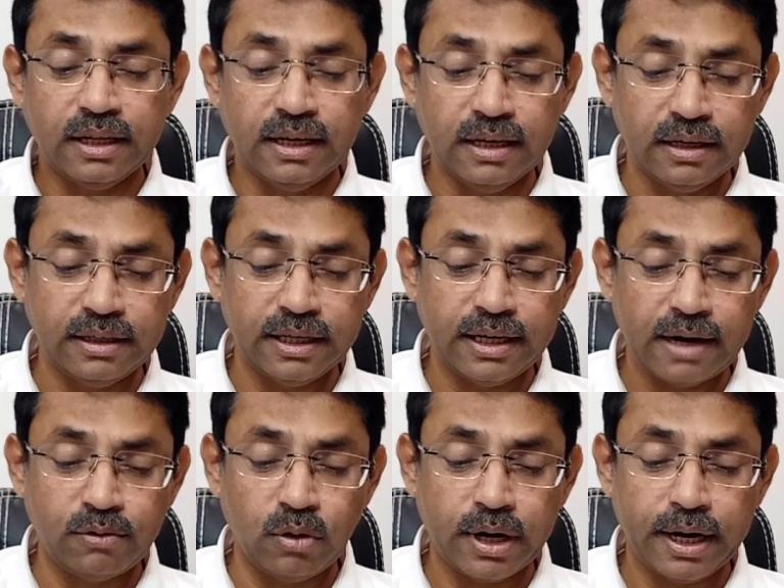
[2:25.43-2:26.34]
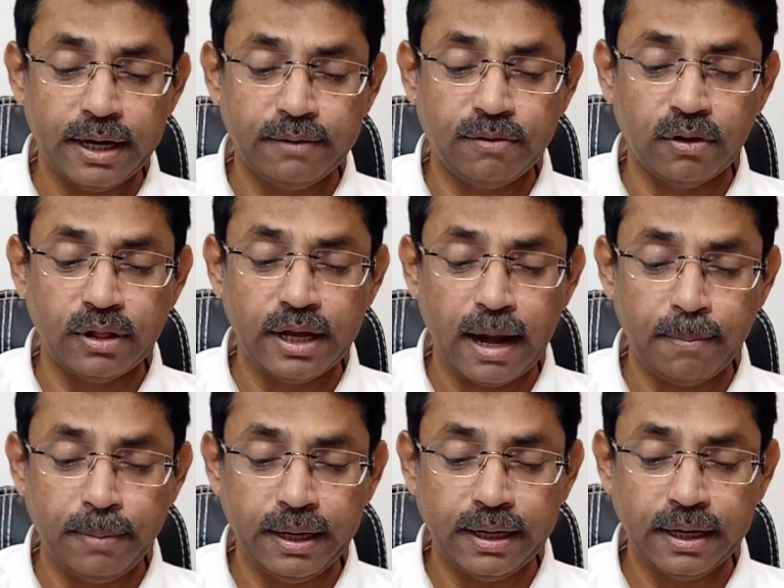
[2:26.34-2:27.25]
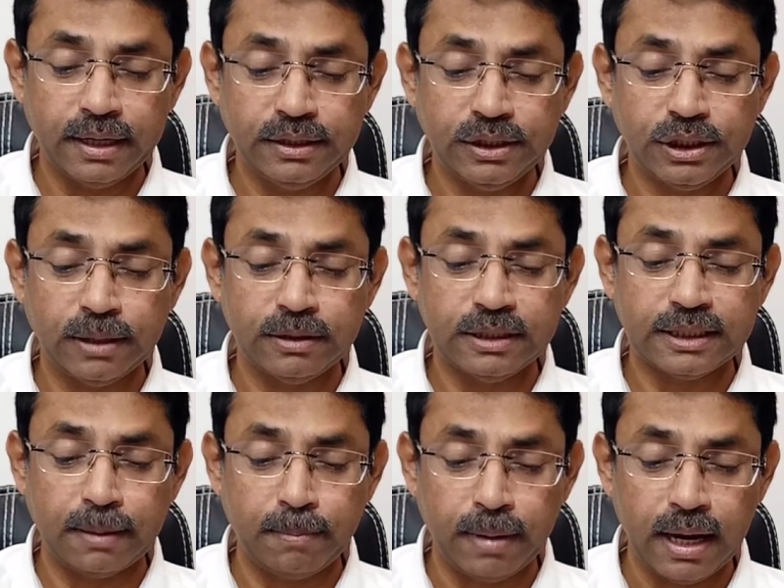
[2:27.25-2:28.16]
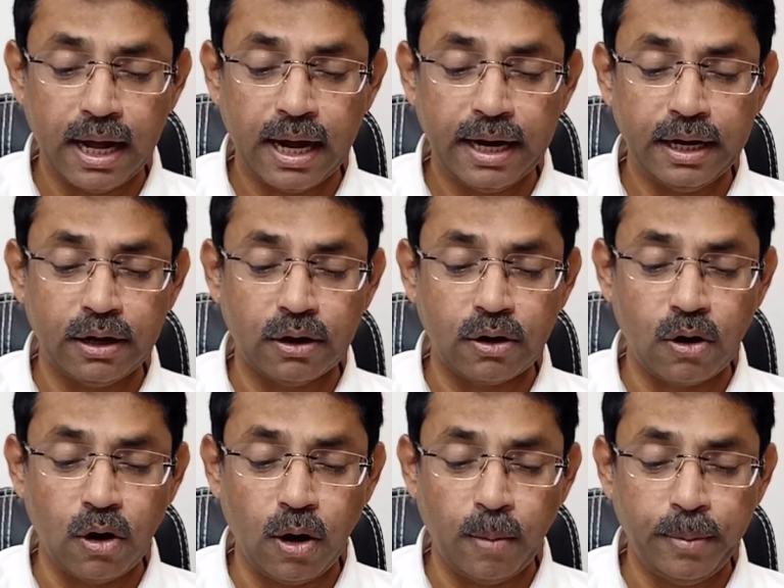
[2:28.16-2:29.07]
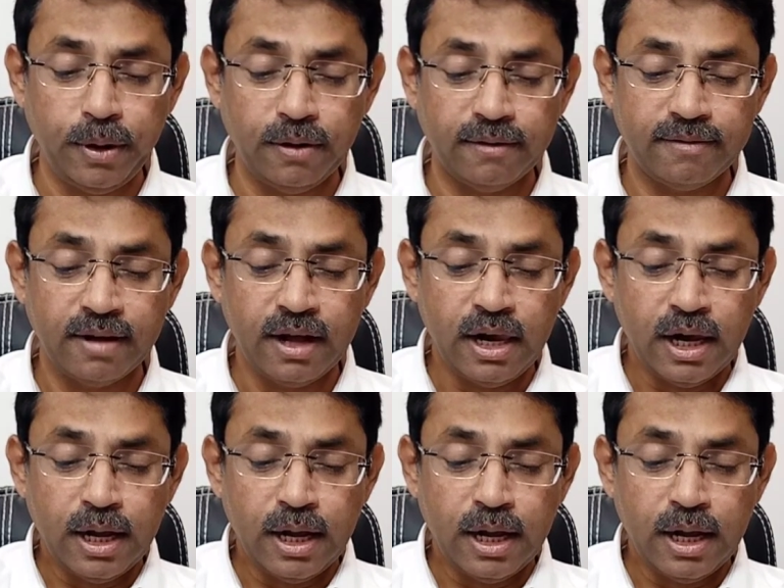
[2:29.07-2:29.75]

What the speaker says: the learned advocate for the applicant shall supply a copy of